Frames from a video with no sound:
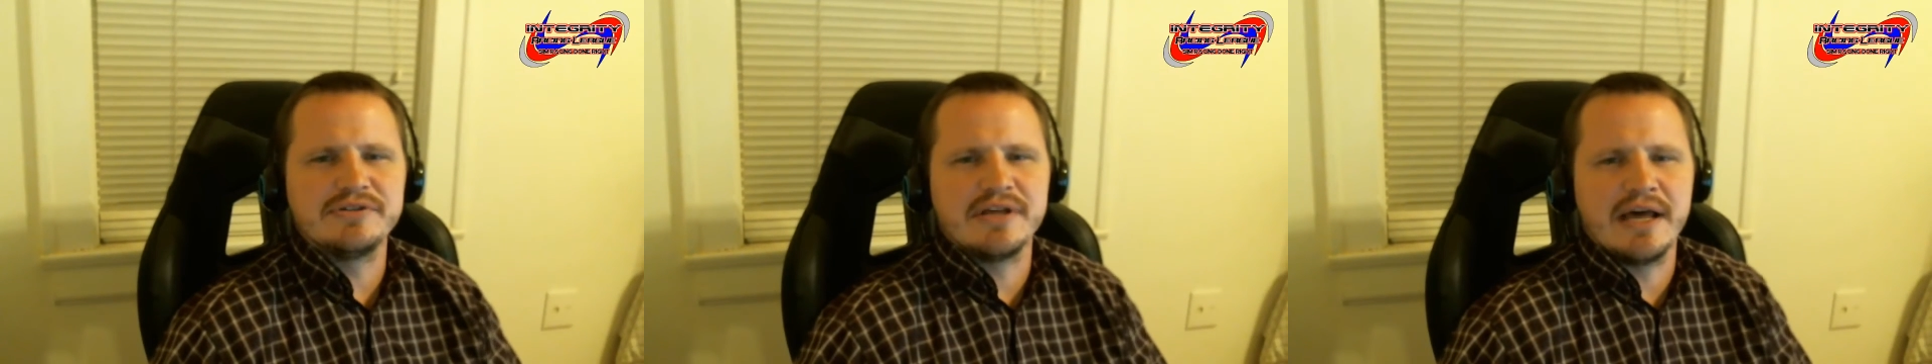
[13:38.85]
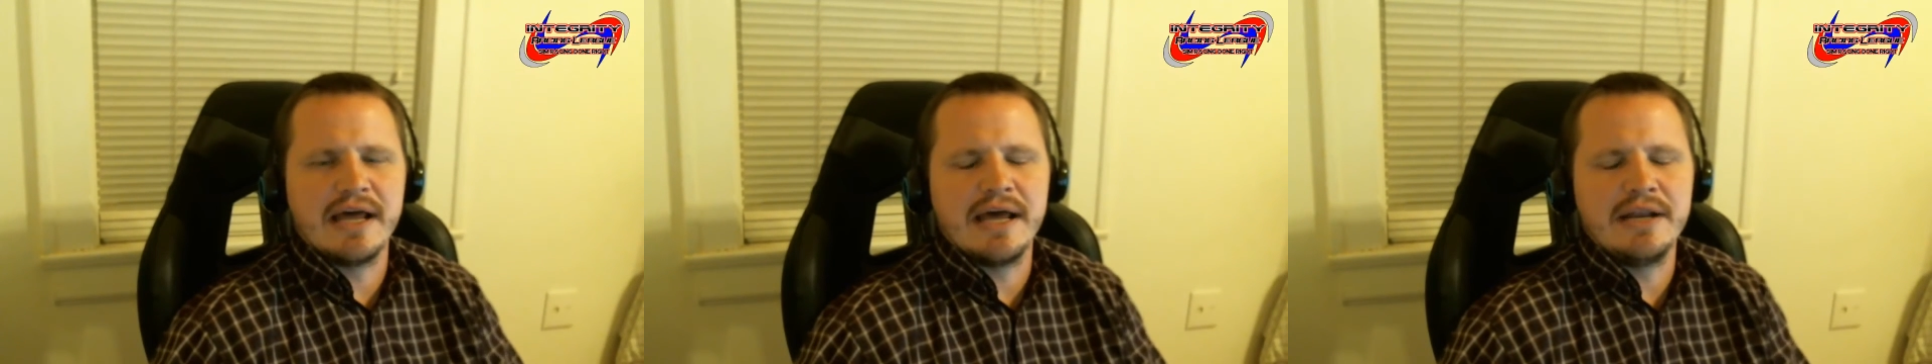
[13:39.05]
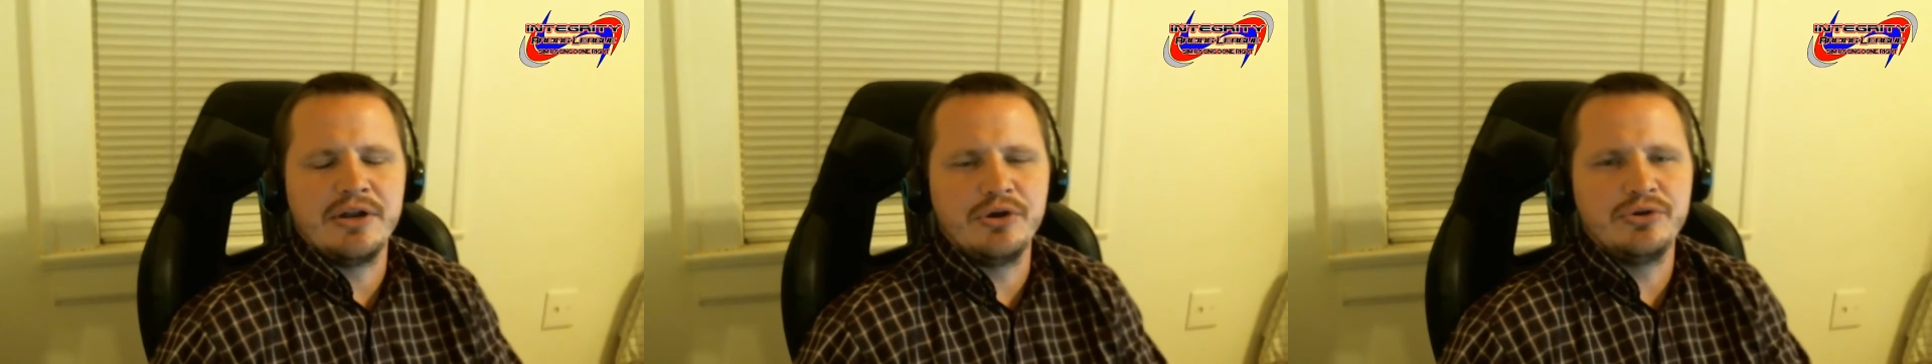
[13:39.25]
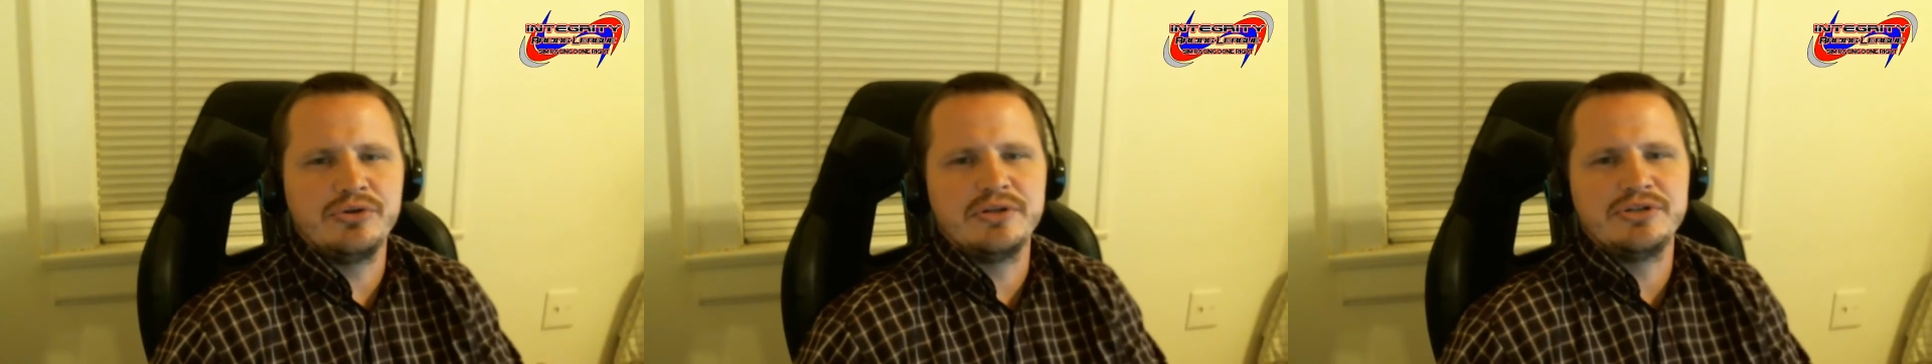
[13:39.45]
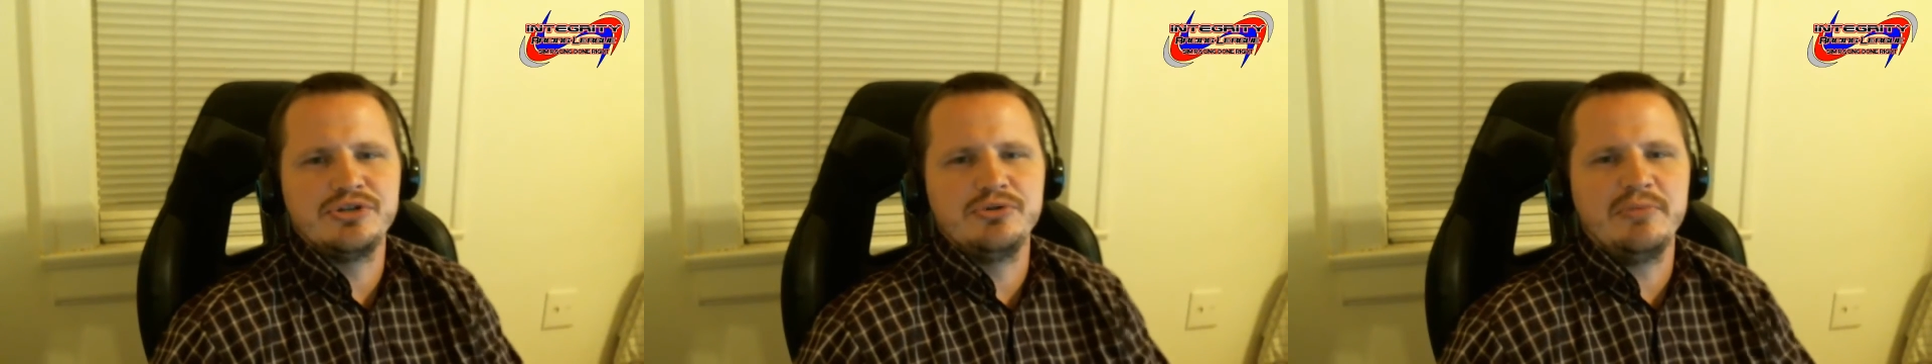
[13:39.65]
I know
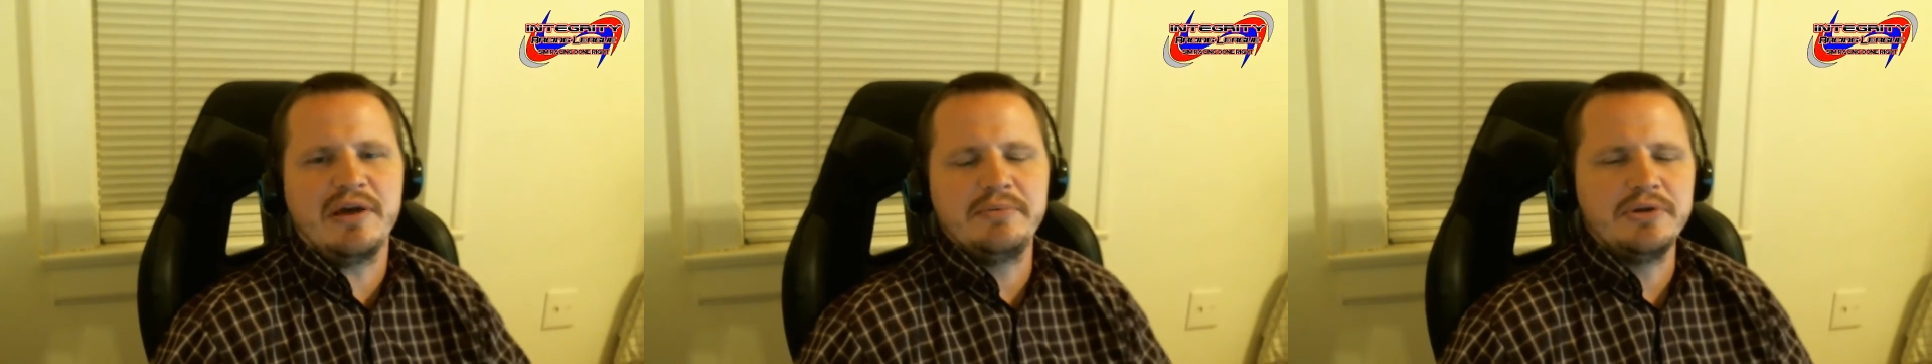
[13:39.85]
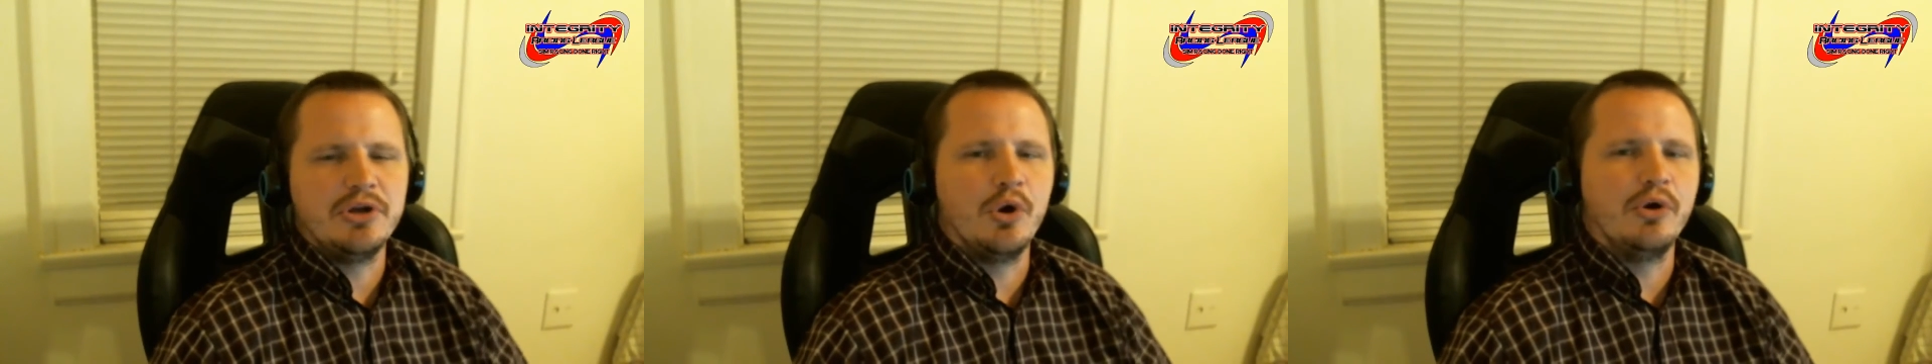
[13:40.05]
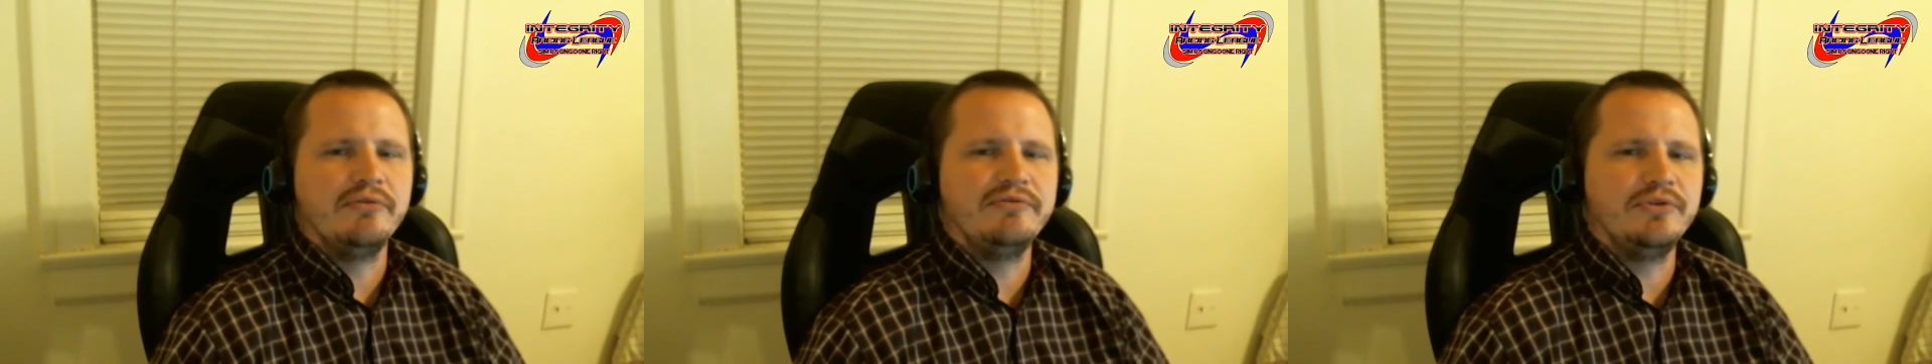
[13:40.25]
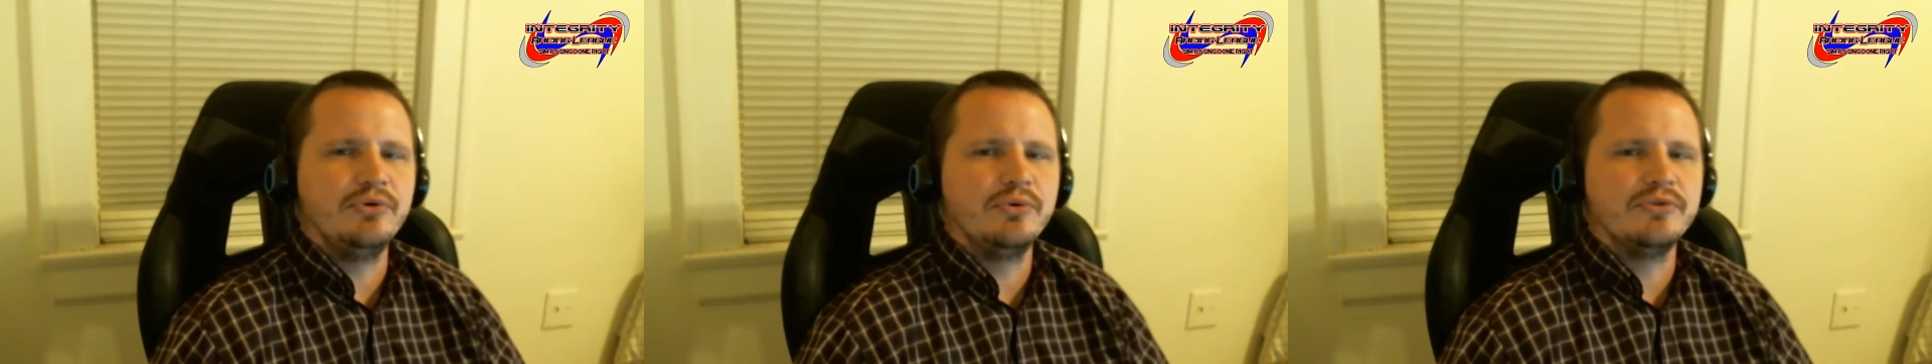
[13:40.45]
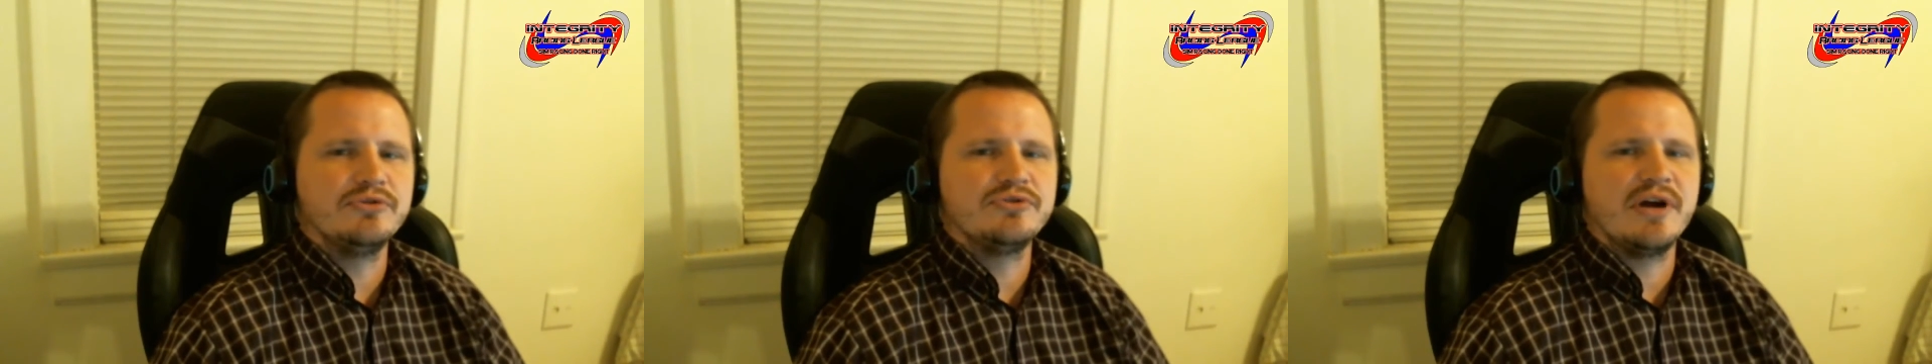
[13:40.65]
that you maybe know a few
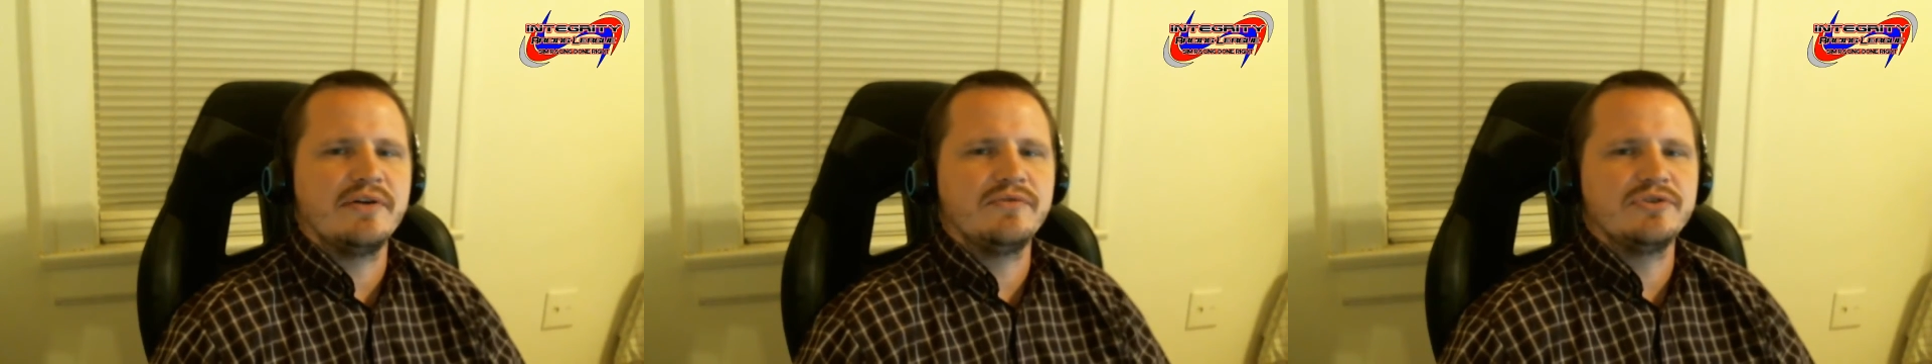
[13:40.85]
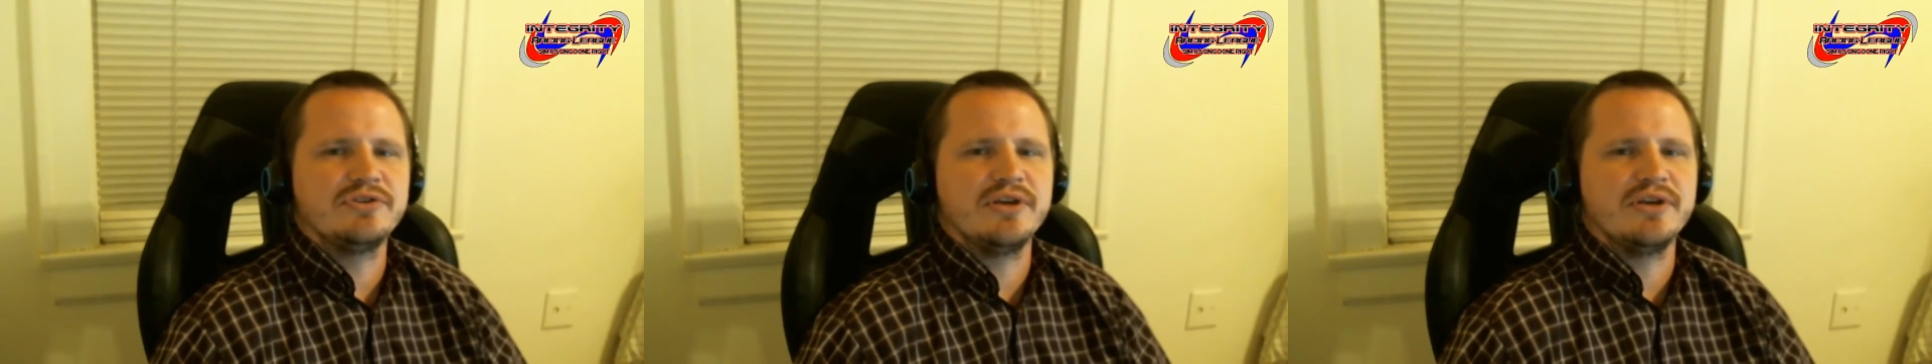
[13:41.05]
of the drivers